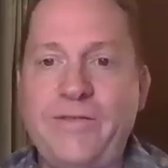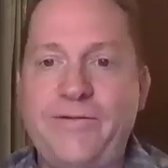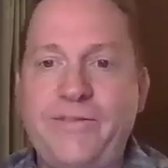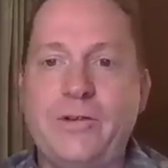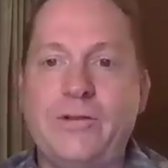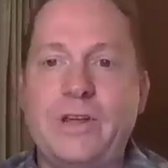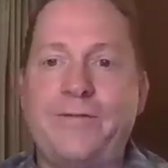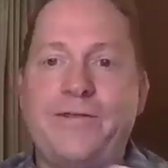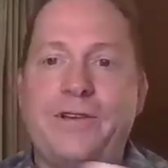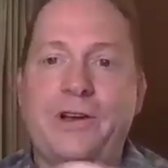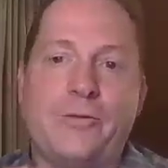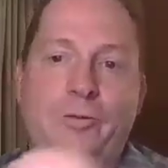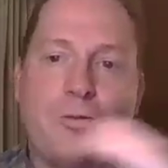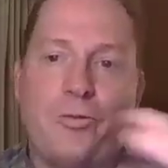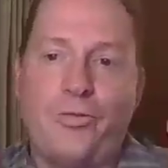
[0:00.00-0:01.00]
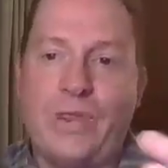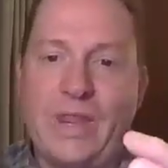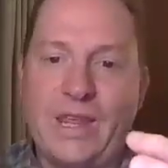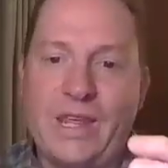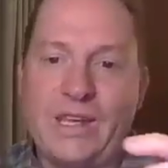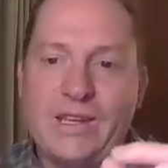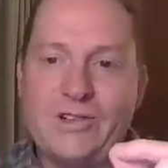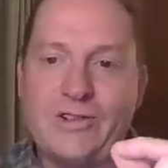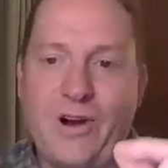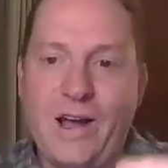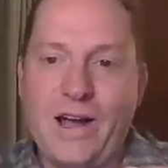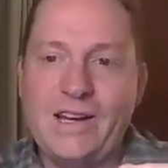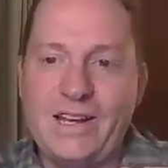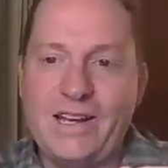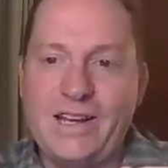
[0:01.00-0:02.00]
if you're
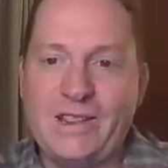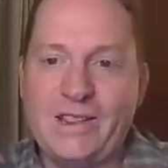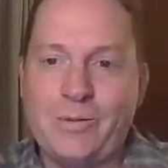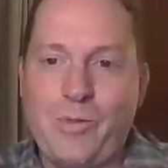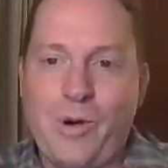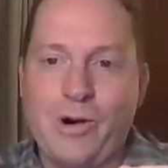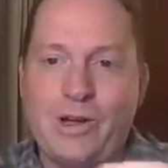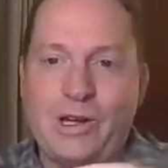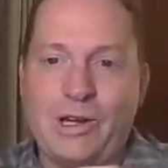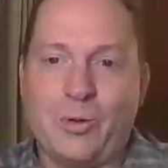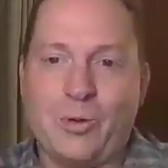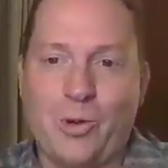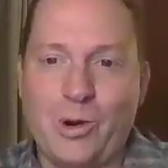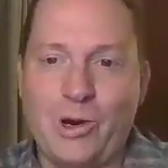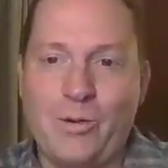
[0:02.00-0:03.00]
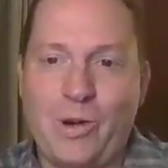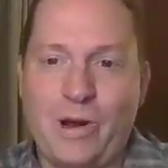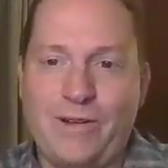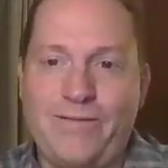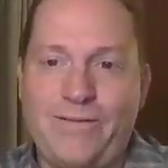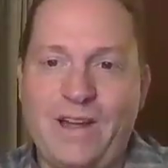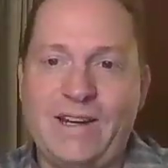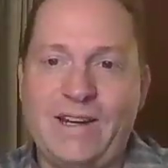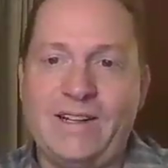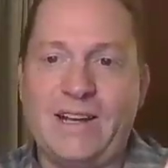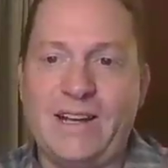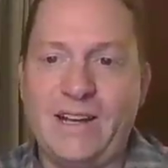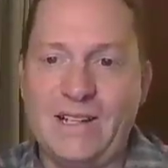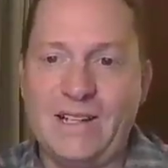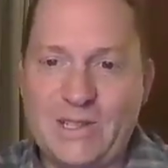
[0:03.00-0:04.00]
trying to hit the mark and you're worried about
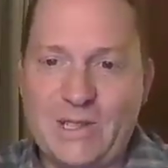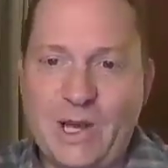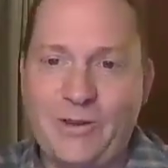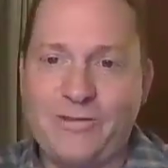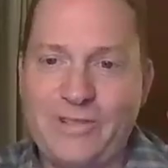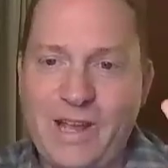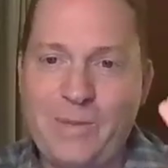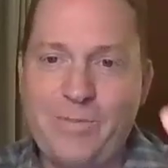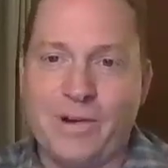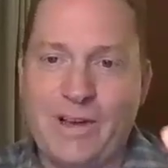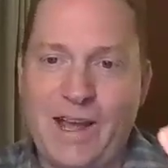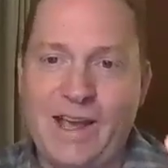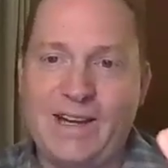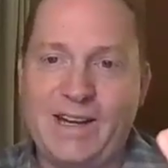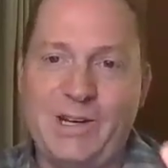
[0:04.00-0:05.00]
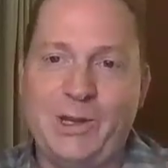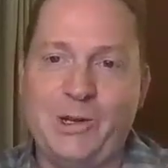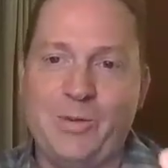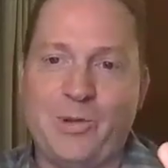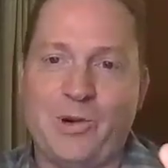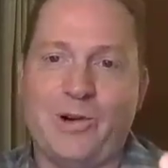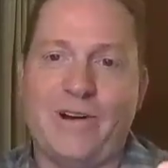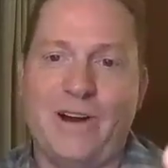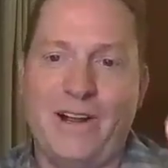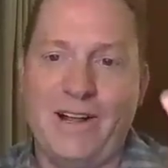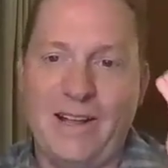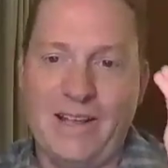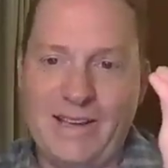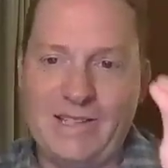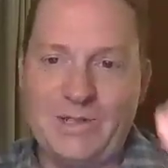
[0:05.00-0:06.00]
offending, self-deprecating humor
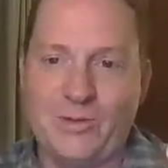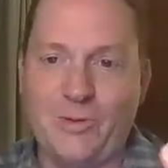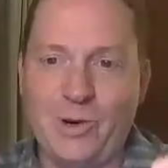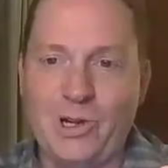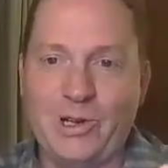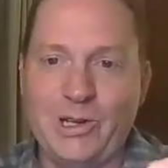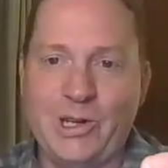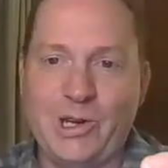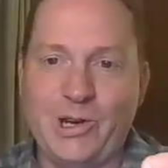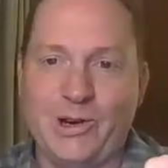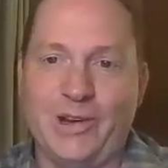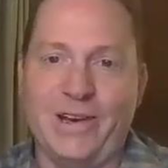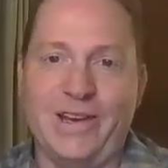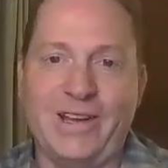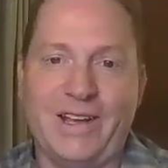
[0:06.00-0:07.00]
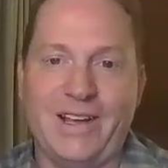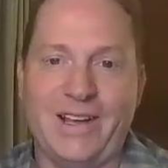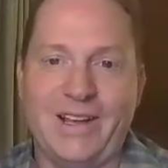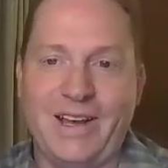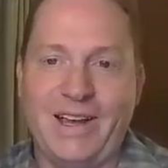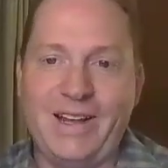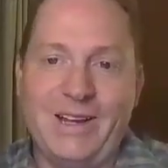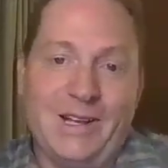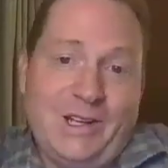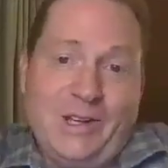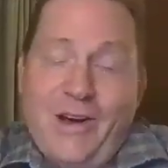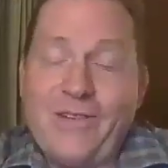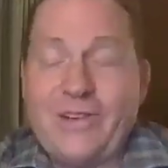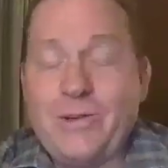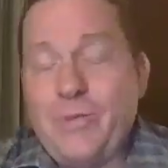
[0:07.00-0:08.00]
is really good. And
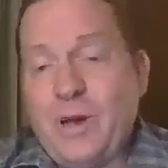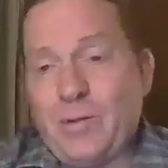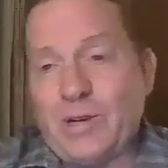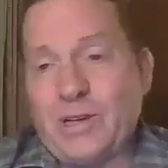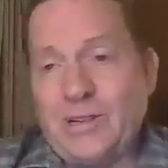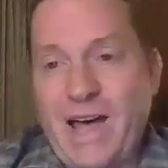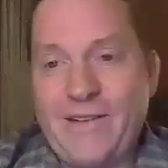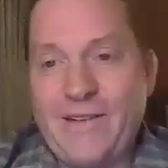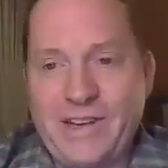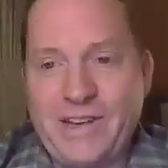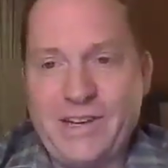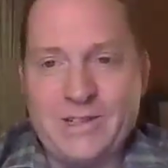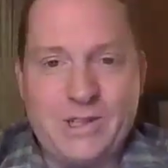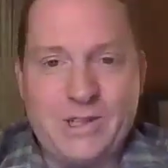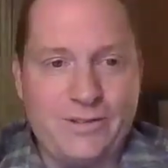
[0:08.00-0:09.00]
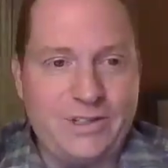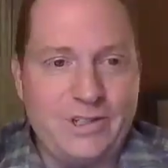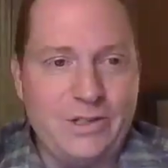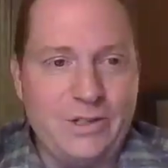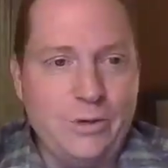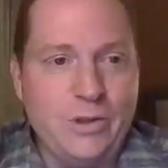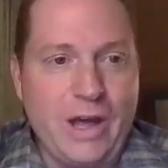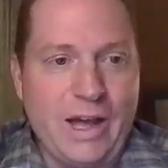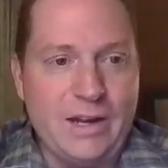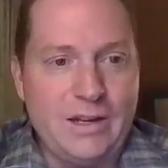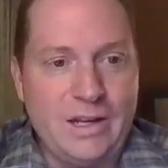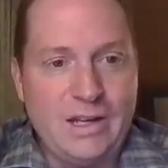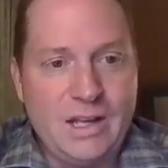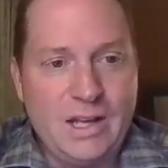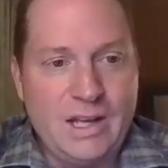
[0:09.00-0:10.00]
you have to be able to laugh at yourself to do that.
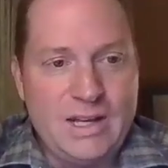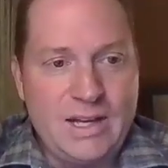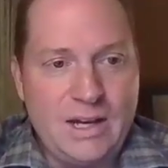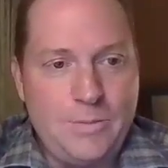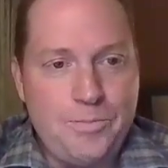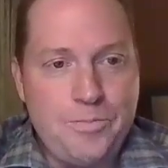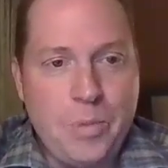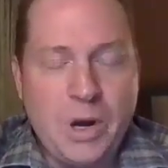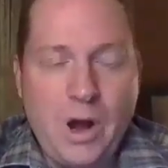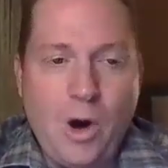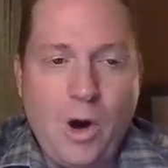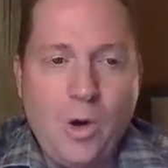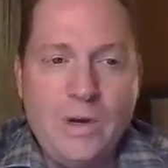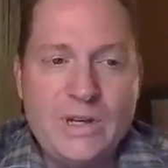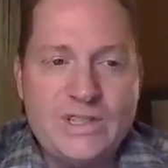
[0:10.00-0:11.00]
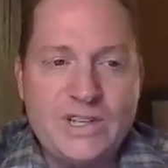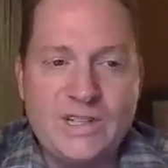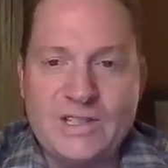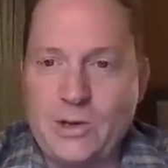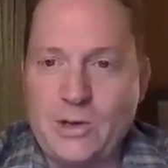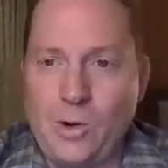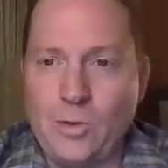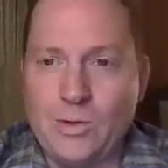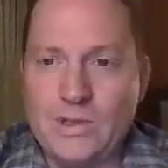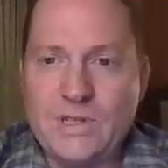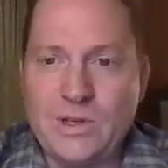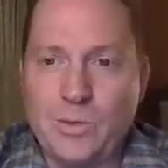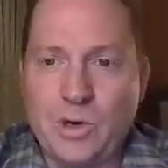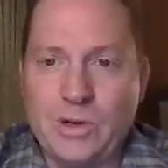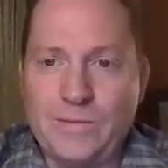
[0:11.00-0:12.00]
But always consult with
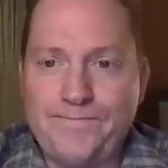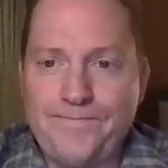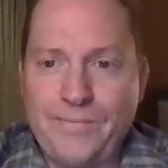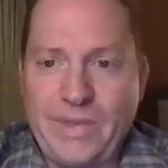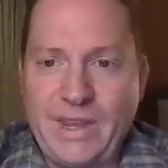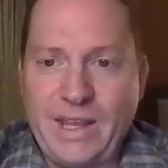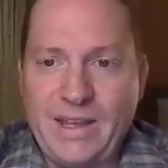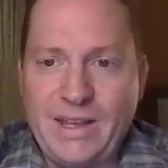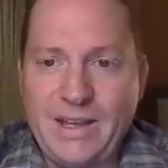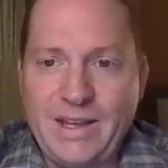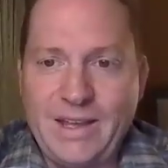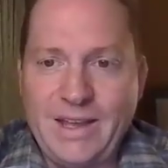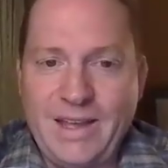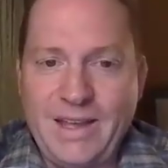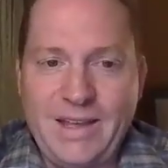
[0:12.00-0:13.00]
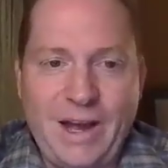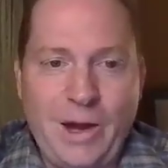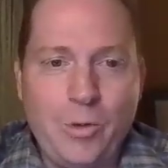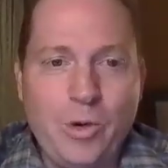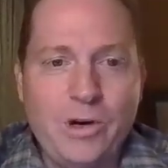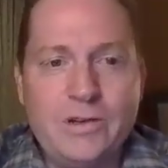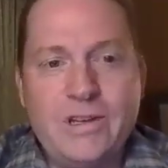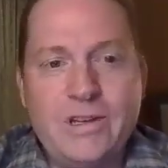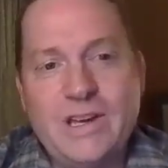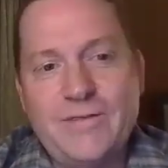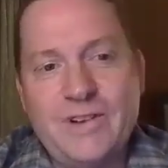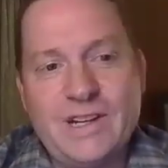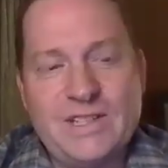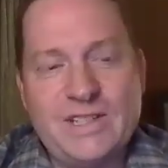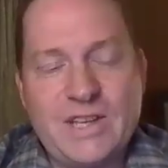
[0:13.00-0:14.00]
someone. I will
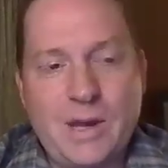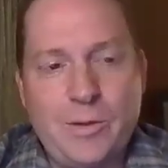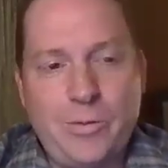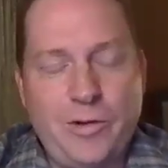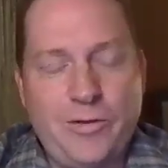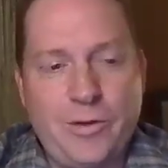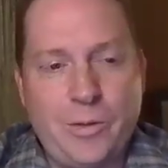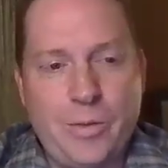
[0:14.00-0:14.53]
give an example